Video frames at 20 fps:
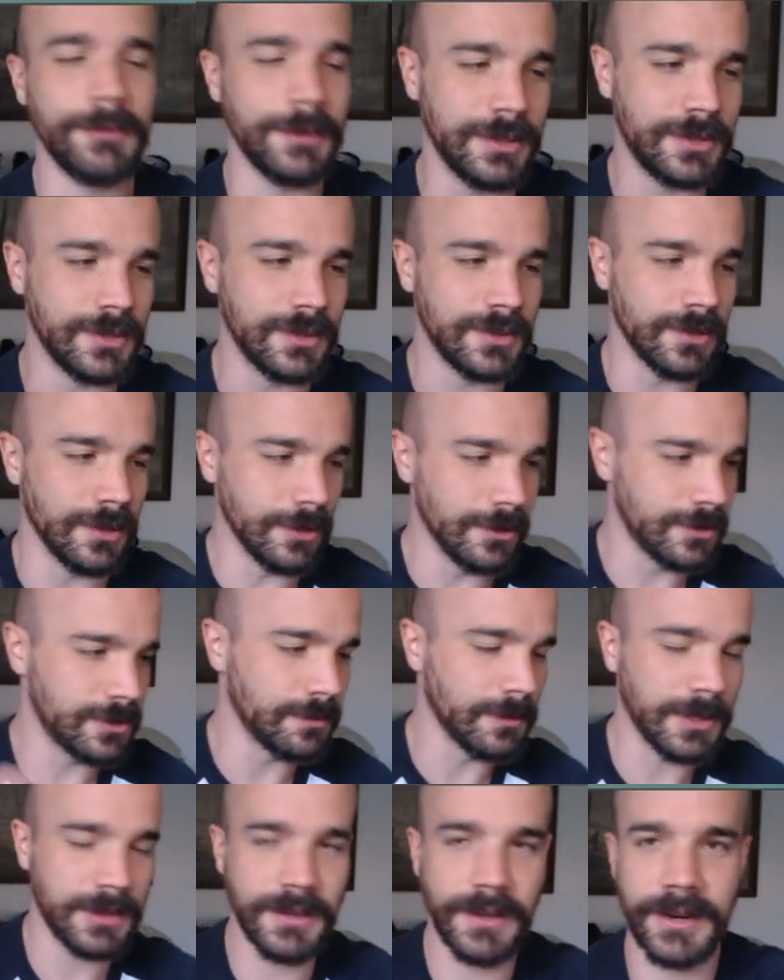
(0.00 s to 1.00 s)
which is
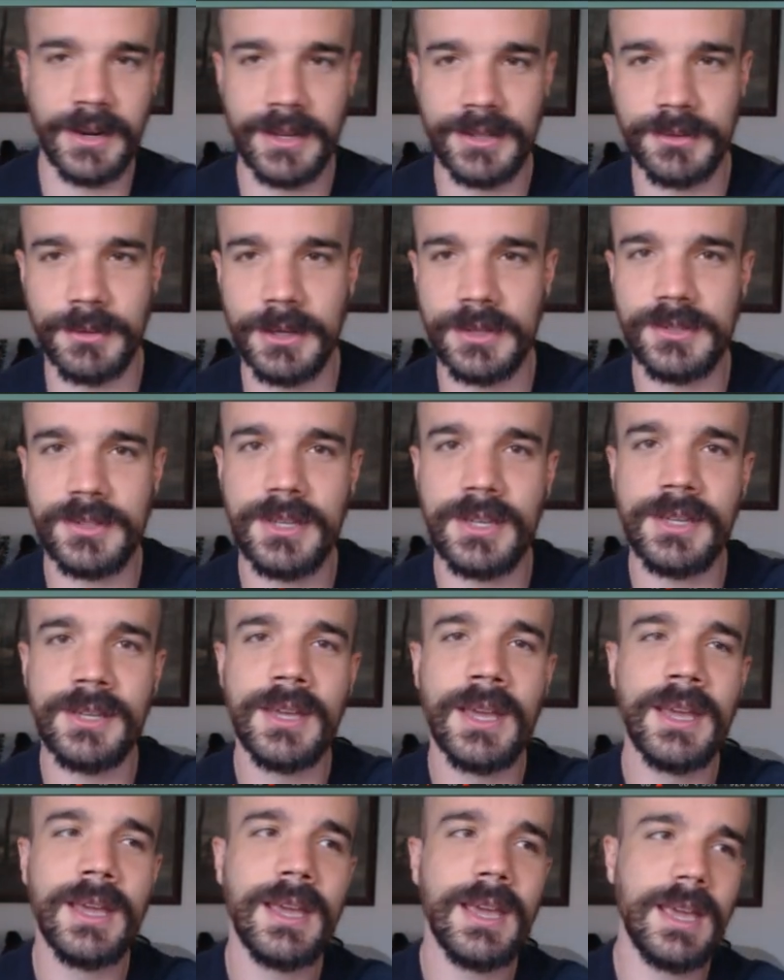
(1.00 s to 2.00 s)

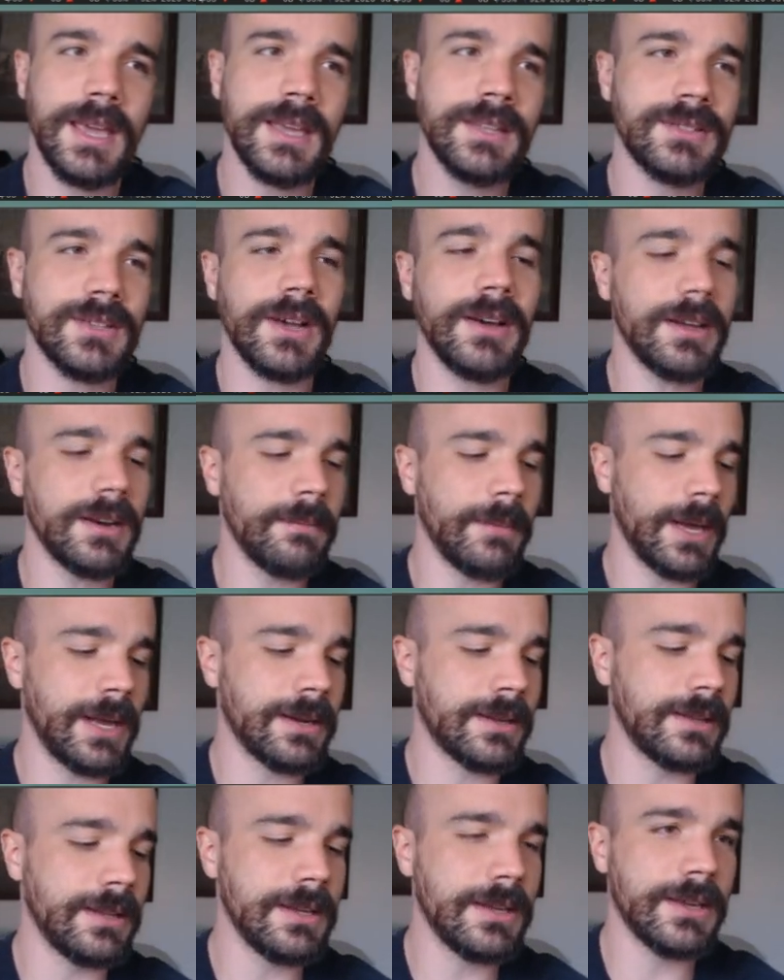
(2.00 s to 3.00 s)
lukesmith.xyz, it's
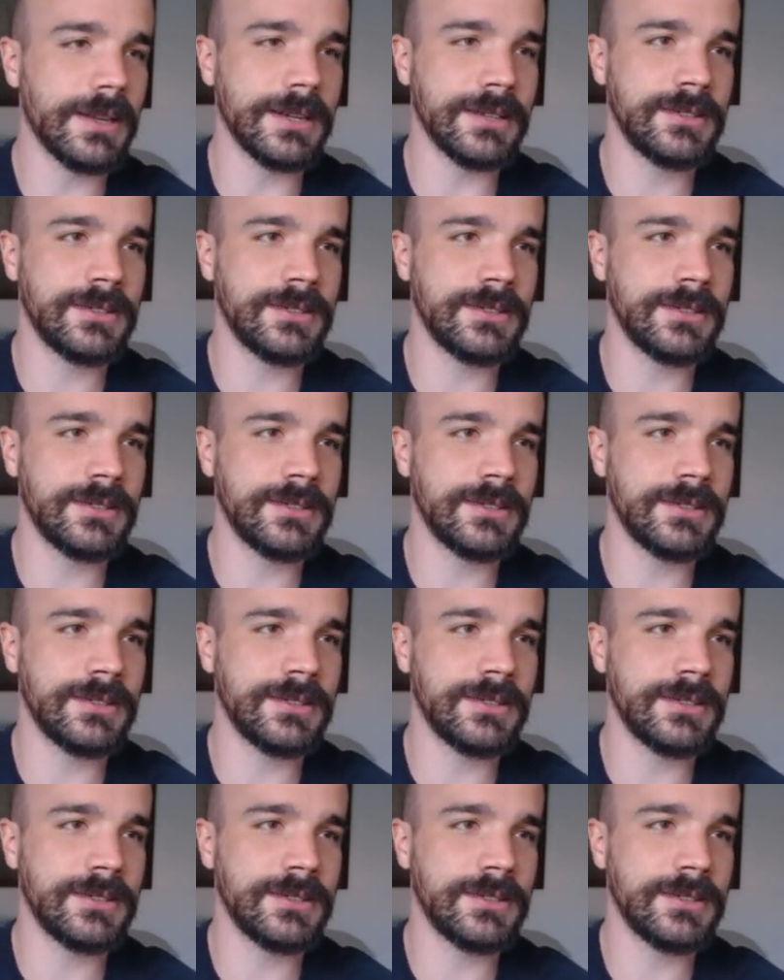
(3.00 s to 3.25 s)
automatically going